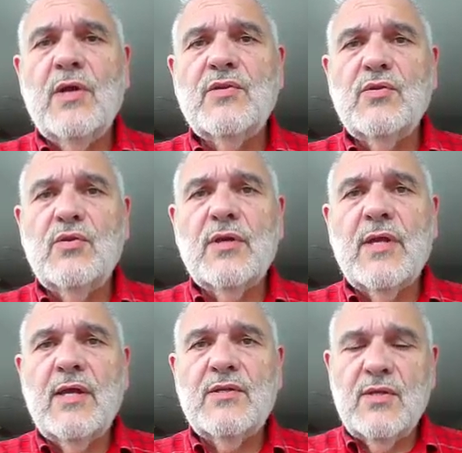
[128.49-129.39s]
you want
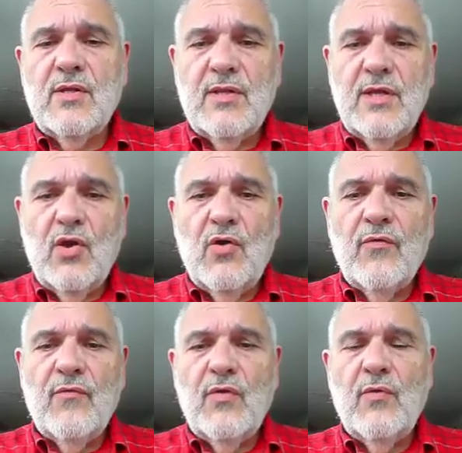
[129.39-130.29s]
to look at
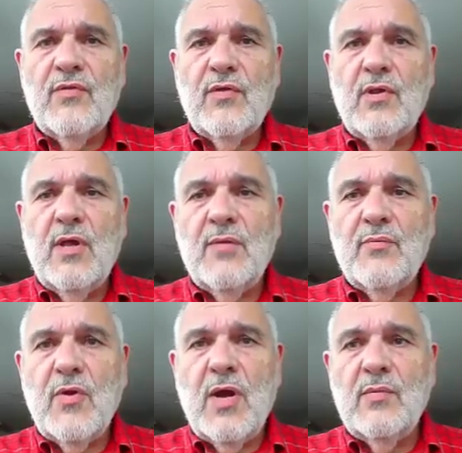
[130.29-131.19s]
the overview of the
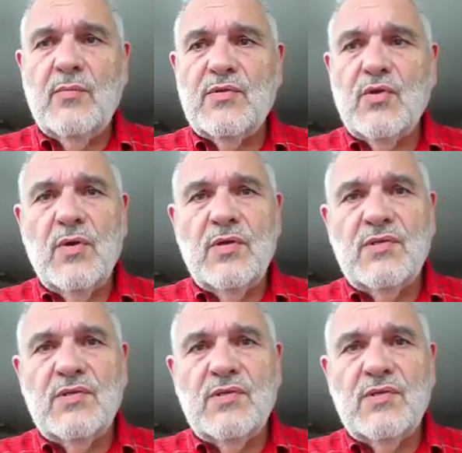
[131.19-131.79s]
client problem.